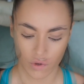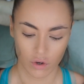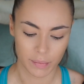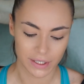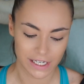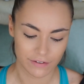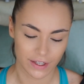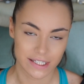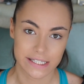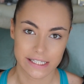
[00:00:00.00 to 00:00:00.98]
I believe
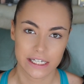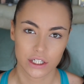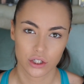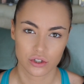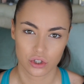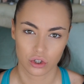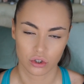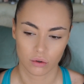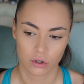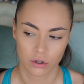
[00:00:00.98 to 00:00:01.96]
that Sleek
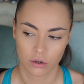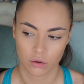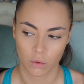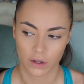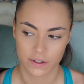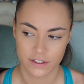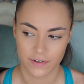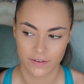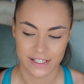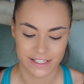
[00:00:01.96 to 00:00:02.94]
do one that's
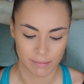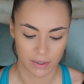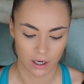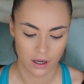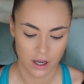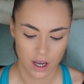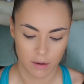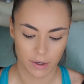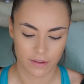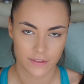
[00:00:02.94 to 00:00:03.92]
very similar,
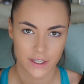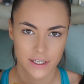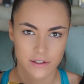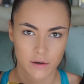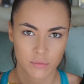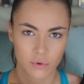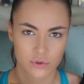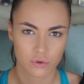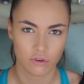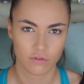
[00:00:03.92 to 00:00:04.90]
but these are more sort